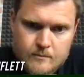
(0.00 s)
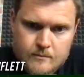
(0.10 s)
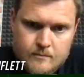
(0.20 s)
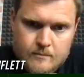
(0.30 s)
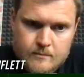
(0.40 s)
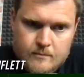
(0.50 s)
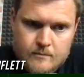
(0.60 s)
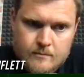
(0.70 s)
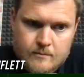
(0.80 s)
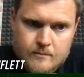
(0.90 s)

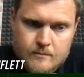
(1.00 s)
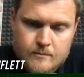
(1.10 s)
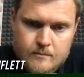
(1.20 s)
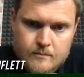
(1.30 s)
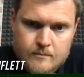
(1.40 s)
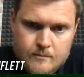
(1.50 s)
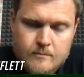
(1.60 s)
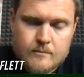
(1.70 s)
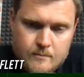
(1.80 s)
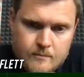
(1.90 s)

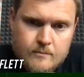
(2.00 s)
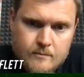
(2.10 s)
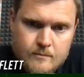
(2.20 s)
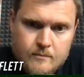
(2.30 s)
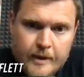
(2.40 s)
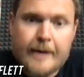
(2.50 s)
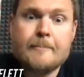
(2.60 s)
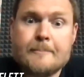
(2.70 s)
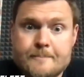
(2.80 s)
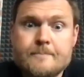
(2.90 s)

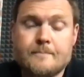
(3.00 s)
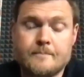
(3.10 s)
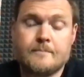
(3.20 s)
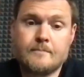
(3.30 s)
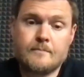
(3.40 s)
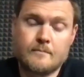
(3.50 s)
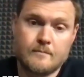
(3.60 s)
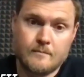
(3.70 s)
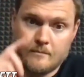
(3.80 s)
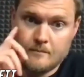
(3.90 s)

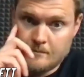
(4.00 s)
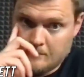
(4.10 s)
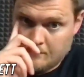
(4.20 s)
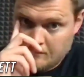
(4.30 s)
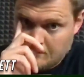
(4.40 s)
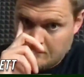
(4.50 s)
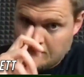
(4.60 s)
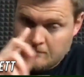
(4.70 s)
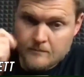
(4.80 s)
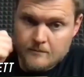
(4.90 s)

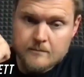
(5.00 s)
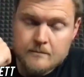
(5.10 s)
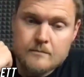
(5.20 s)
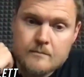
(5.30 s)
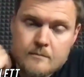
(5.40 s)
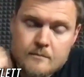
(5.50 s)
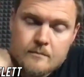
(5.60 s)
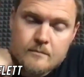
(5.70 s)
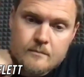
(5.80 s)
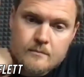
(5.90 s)

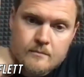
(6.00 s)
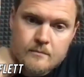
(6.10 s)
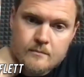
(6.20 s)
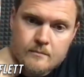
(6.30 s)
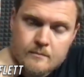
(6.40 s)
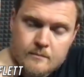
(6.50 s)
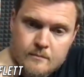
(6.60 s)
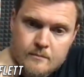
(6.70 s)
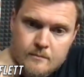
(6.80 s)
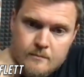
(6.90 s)

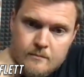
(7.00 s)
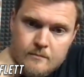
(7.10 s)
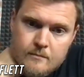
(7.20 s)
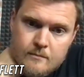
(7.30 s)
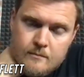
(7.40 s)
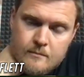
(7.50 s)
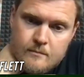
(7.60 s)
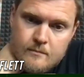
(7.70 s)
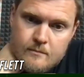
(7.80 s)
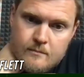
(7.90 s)
This person isn't speaking.